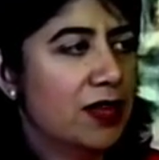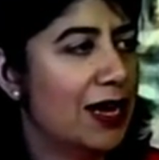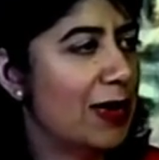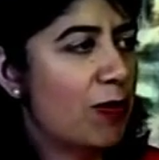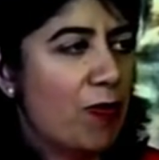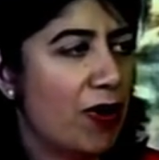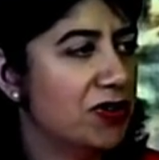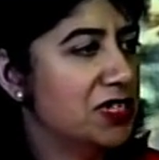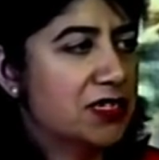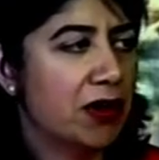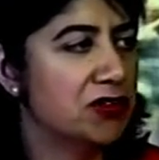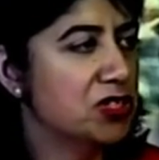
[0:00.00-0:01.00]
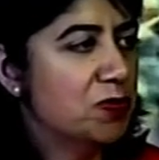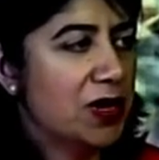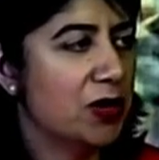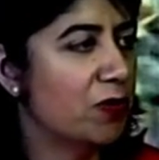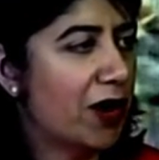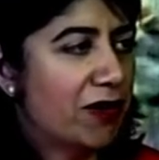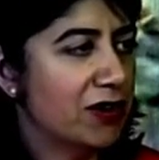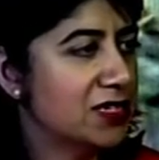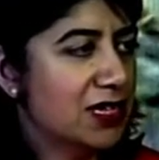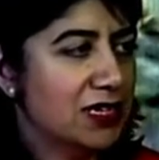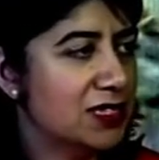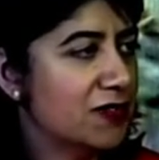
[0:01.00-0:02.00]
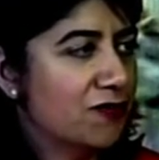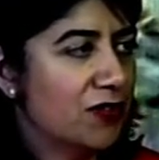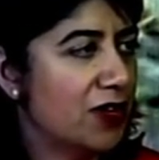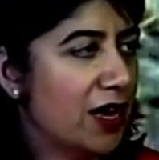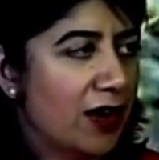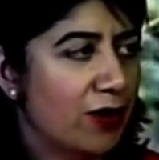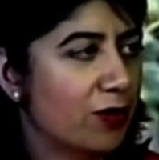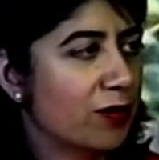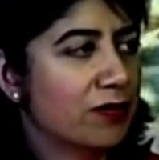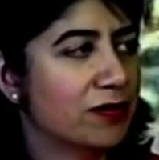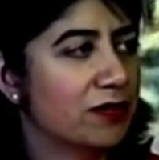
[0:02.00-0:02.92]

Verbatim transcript: and the Labour well, Party is going she, to be She's where declared it is the elections where